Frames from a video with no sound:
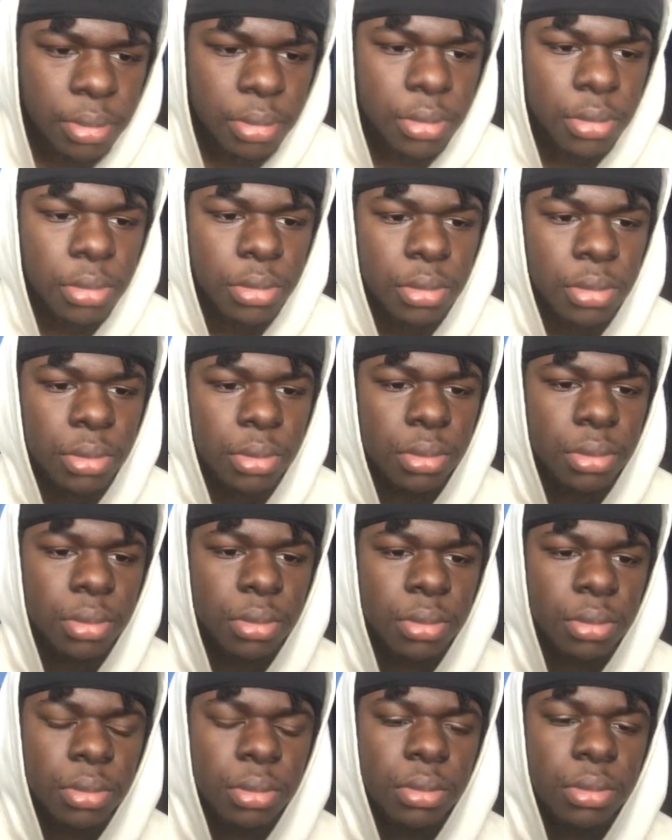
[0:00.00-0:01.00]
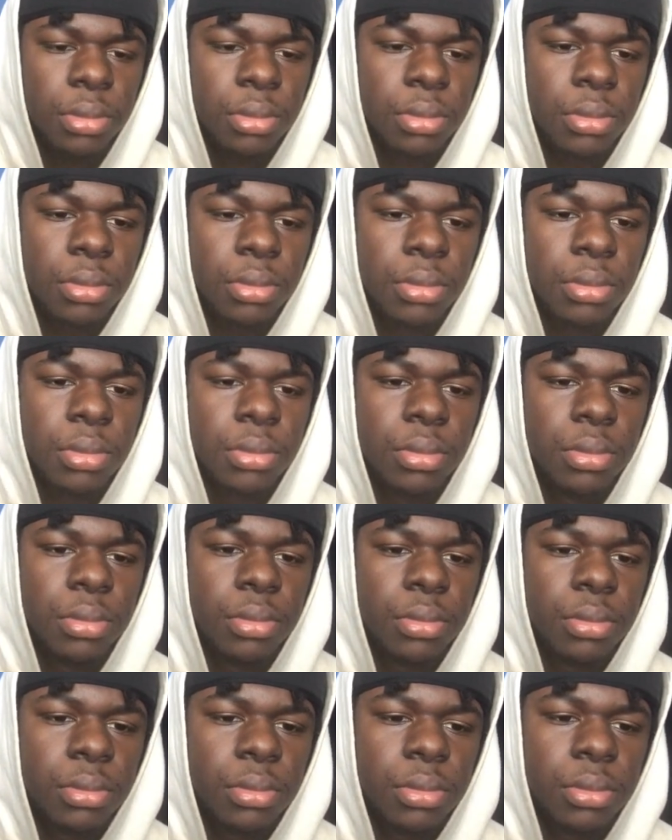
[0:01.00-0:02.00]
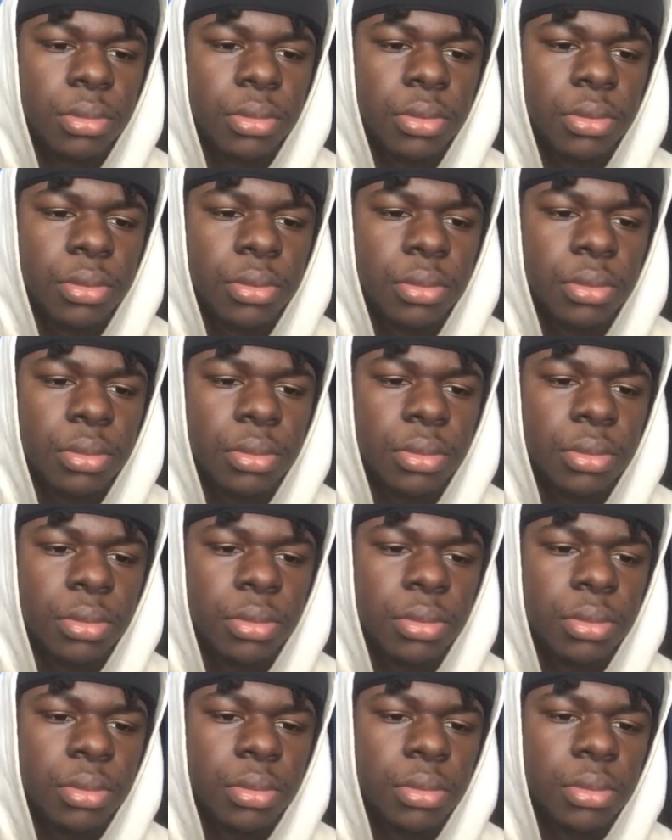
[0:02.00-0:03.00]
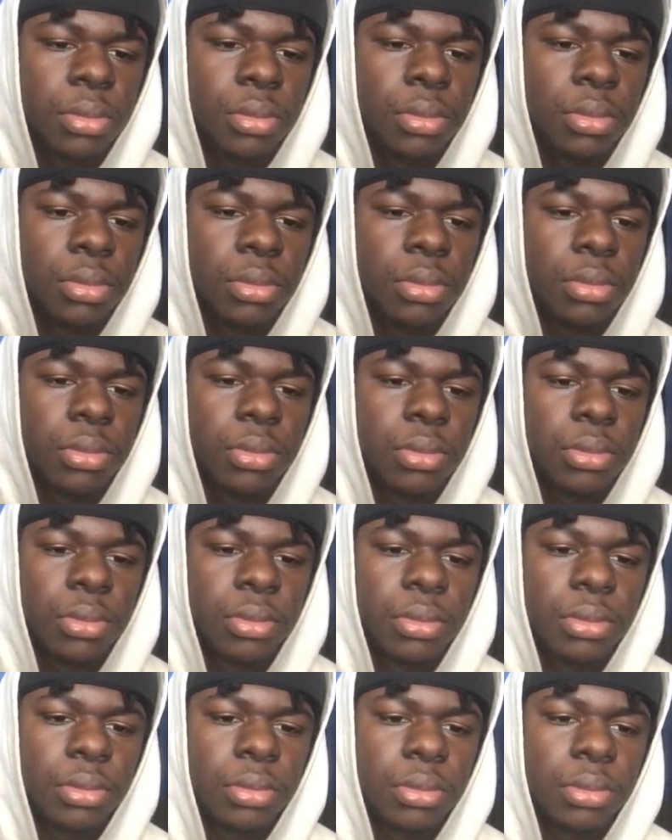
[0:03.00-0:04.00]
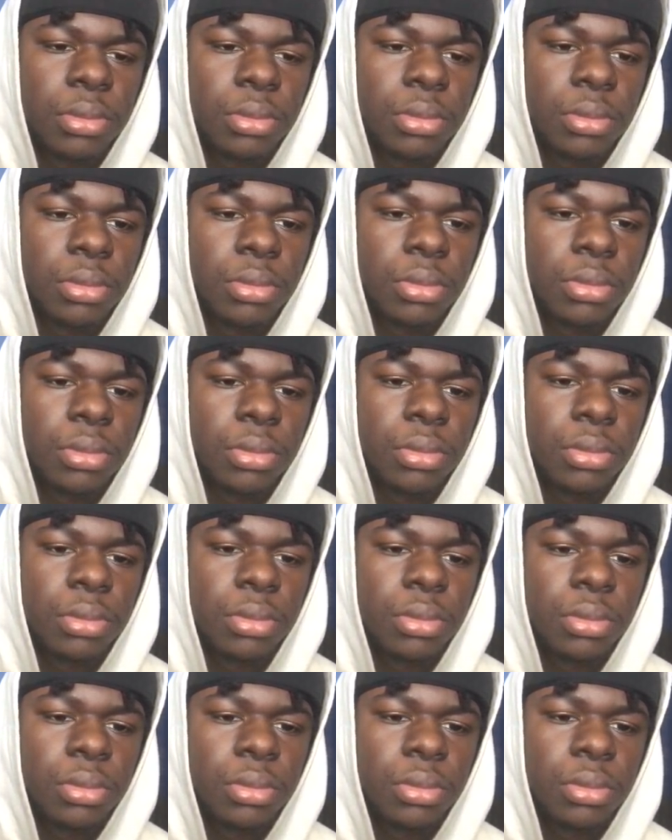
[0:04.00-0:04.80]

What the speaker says: Nothing is said.